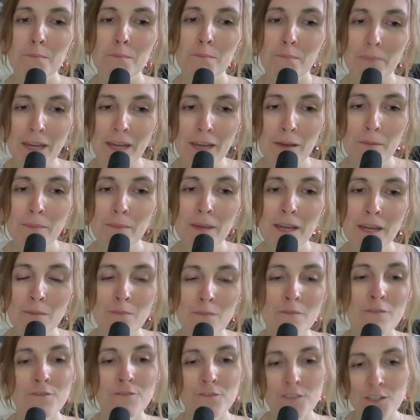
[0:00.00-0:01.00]
BamBam
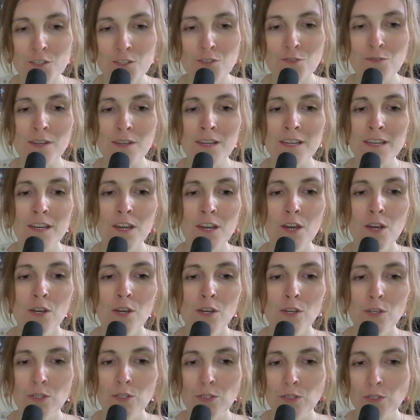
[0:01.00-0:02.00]
featuring
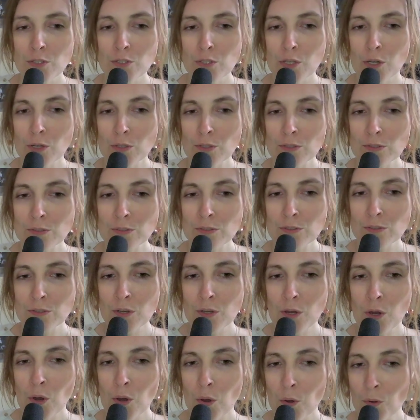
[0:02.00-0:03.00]

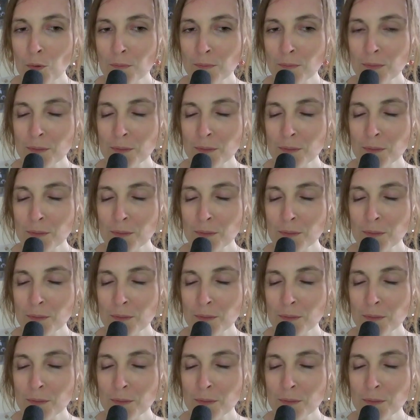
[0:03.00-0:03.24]
YOUNGOHM.